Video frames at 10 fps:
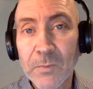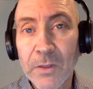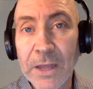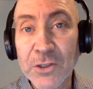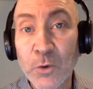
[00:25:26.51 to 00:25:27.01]

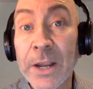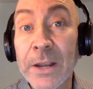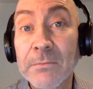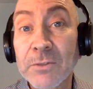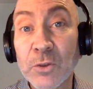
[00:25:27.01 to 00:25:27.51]
That's
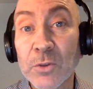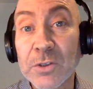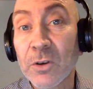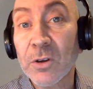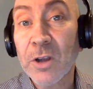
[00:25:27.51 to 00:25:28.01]
great.
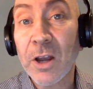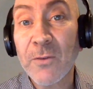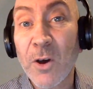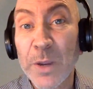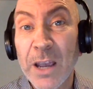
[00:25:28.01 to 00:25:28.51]
Tools are kind of
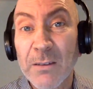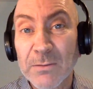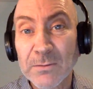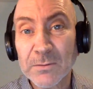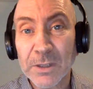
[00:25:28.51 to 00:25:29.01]
all we have,
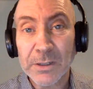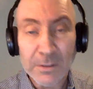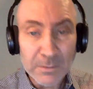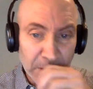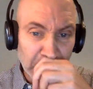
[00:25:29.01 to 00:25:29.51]
right,
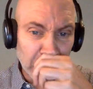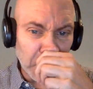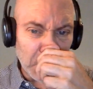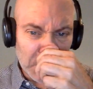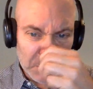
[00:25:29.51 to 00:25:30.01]
at the
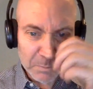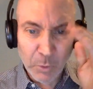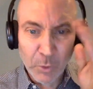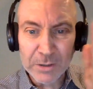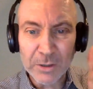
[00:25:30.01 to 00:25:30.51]
moment.
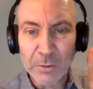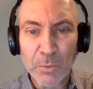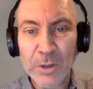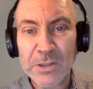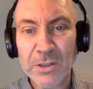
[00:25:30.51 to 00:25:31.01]
Little
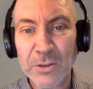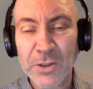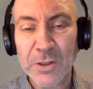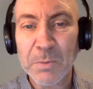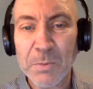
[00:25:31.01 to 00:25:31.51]
point
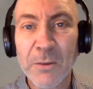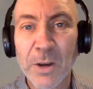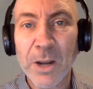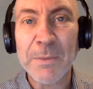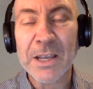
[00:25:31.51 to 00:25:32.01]
solution. But
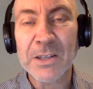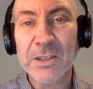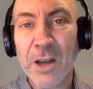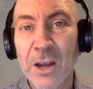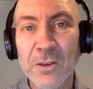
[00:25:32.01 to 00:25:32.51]
when I make a
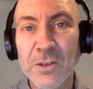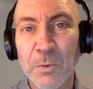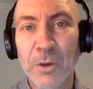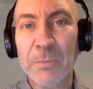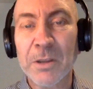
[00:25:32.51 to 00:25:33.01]
doctor's
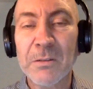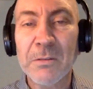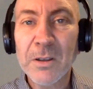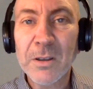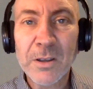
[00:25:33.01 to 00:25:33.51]
appointment,
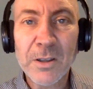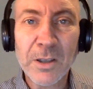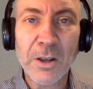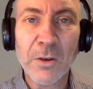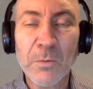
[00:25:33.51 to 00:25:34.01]

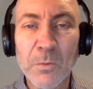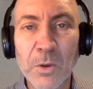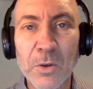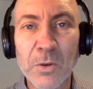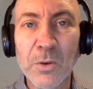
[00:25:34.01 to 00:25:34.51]
you know,
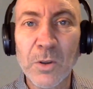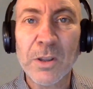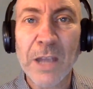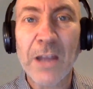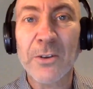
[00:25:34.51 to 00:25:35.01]

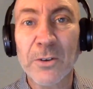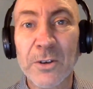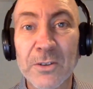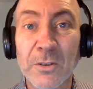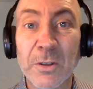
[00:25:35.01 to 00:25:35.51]
Google Calendar
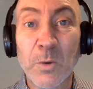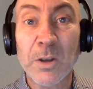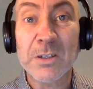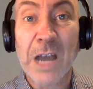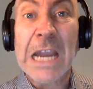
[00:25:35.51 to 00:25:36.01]
is only
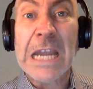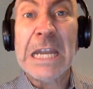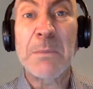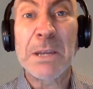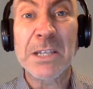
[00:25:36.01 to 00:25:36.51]
one
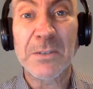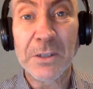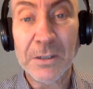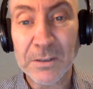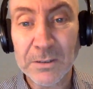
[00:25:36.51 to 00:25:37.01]
tiny piece of
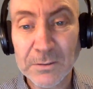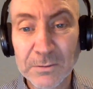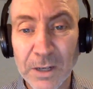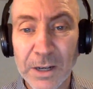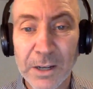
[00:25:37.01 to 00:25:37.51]
it,
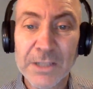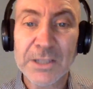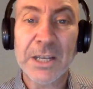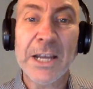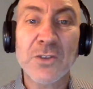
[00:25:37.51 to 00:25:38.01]
right? And
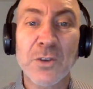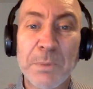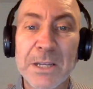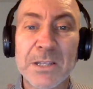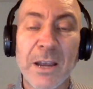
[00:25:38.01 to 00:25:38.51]
it's an extra
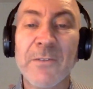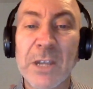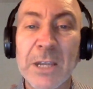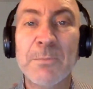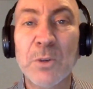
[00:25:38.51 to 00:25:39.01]
piece. I have to
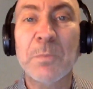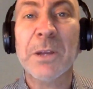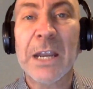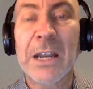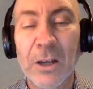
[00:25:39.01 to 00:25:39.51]
keep
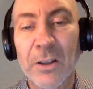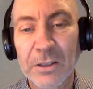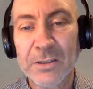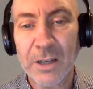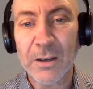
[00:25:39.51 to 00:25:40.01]
duplicating all
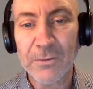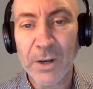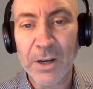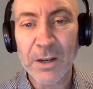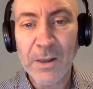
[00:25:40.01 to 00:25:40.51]
this stuff,
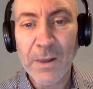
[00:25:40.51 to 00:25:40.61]
right?